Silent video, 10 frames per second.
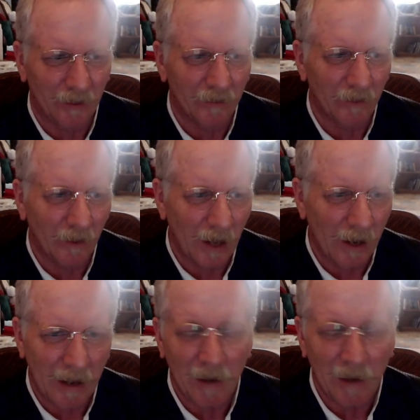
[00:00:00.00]
so
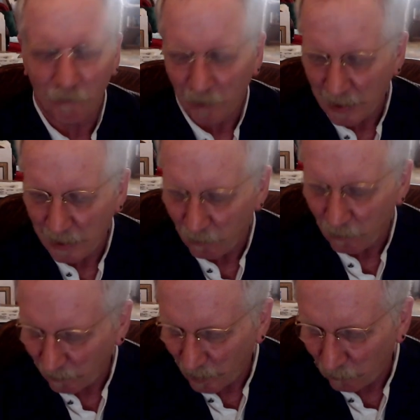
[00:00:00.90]
I
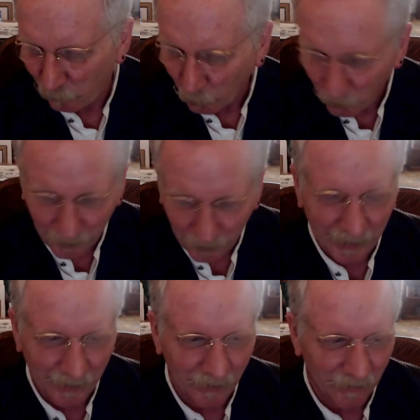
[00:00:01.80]
have unfortunately
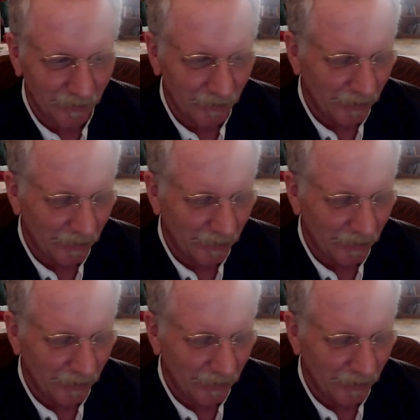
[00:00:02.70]
his